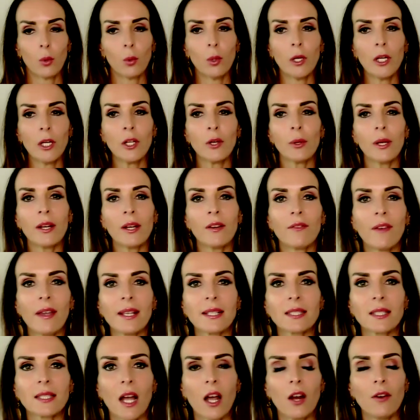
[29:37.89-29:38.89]
will you
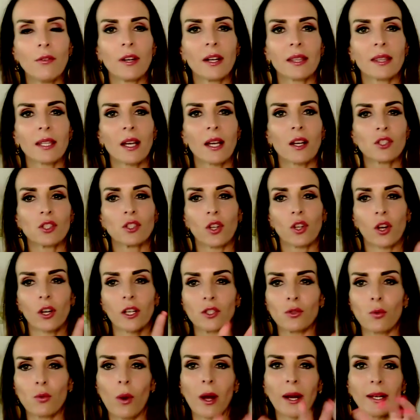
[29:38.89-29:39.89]
invest over
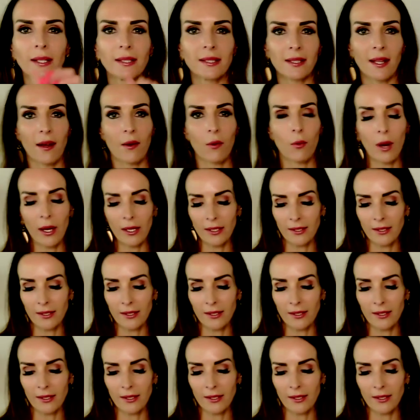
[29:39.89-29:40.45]
$1,000